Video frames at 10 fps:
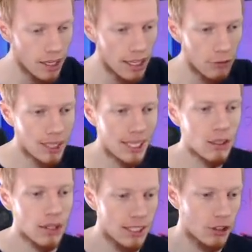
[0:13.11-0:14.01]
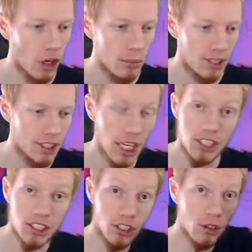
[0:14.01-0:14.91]
if we take a look at the terms of the
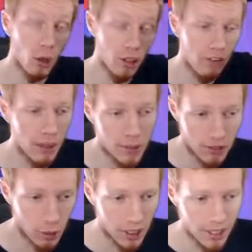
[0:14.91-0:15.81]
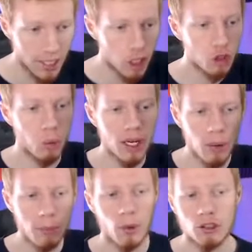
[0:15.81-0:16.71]
challenge, it's on Hall of Fame difficulty,
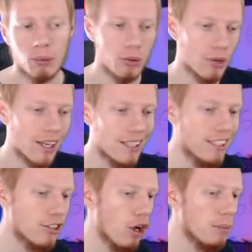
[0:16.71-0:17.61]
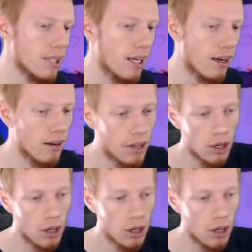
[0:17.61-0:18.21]
twenty-one point triple threat, and the terms are: